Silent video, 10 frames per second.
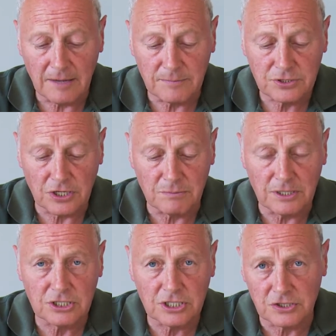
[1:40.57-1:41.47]
So
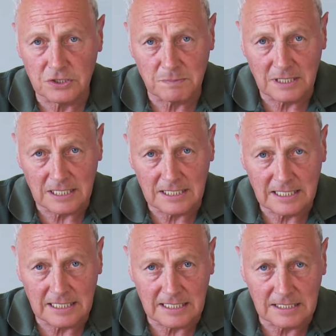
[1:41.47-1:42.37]
my shutter speed
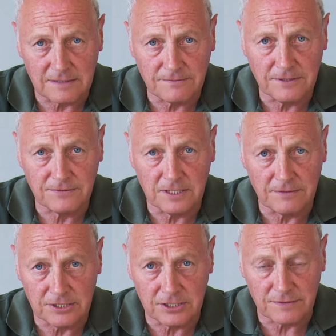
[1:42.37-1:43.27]
is at
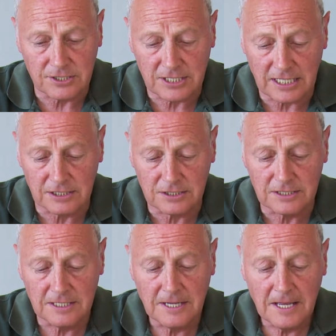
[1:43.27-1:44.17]
50 for the
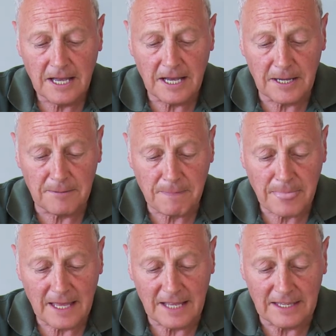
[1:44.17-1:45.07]
second.
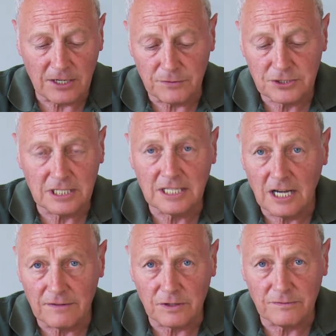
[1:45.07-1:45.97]
And then obviously
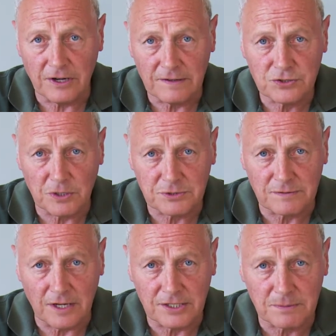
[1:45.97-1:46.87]
I've got 5 stops
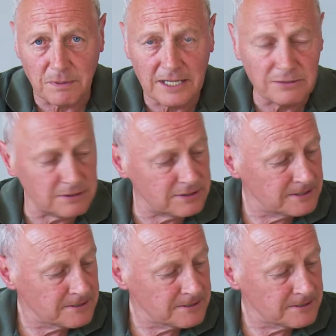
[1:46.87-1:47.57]
of light to play with.